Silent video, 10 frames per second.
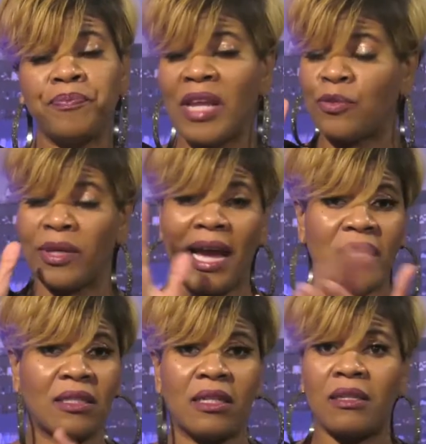that's when
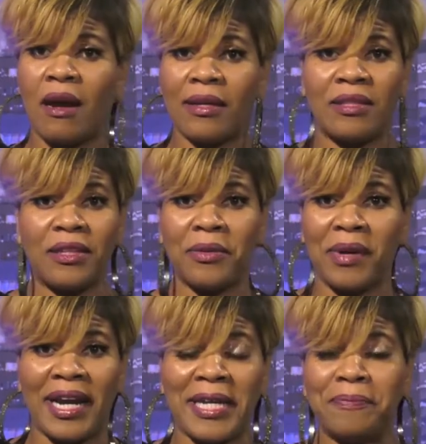God's going to talk to you,
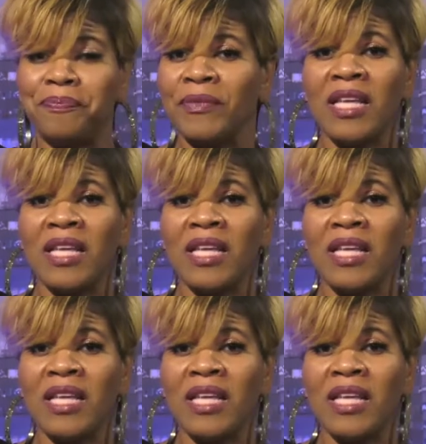right?